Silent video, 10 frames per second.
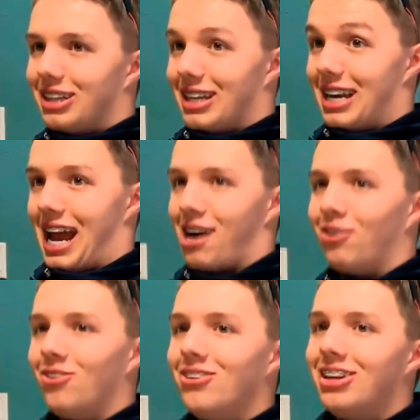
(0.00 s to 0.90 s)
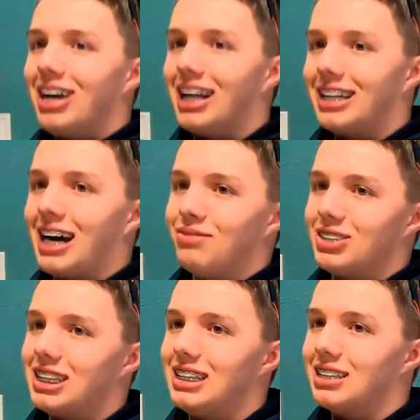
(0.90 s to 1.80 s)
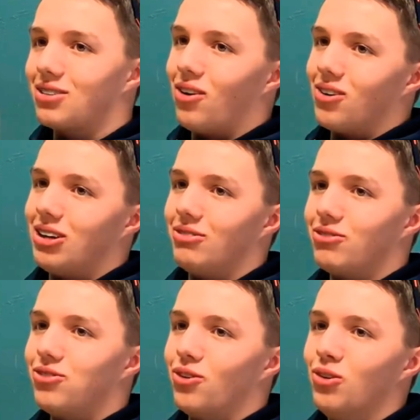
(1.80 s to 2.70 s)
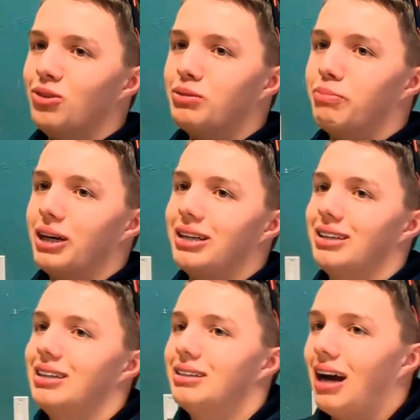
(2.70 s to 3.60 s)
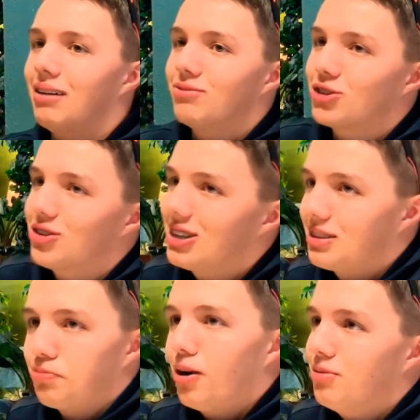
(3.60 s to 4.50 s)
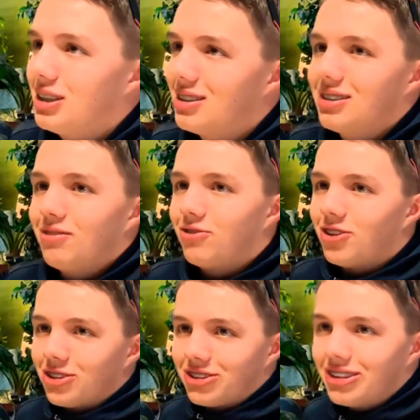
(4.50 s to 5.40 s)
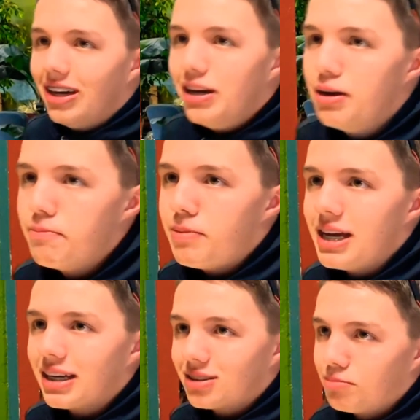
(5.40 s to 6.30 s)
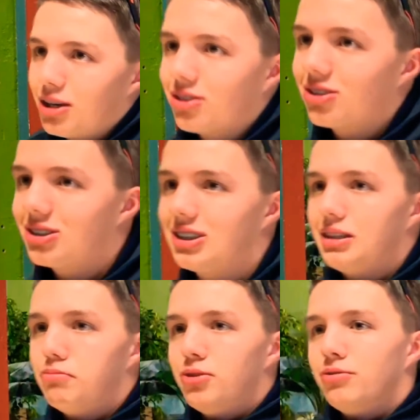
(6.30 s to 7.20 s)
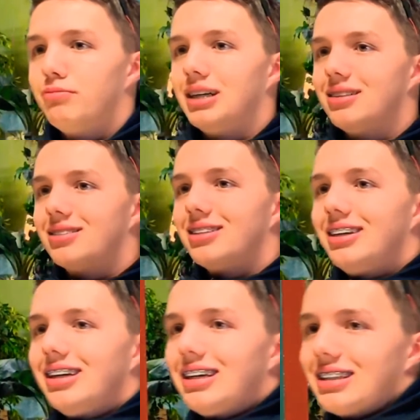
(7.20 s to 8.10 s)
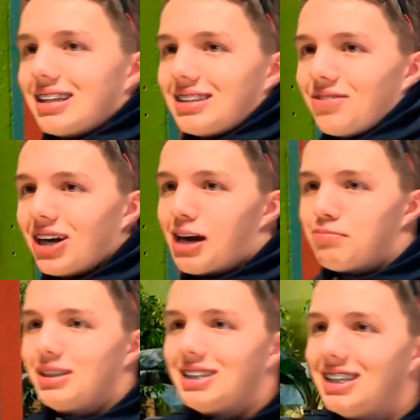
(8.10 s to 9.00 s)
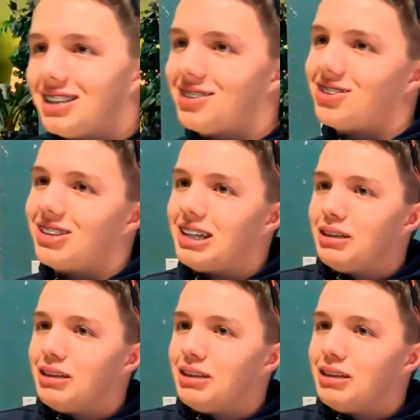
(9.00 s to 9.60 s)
now and I'm seeing this all unfold. But I'm sure this probably isn't the first big democracy movement that's ever happened in history.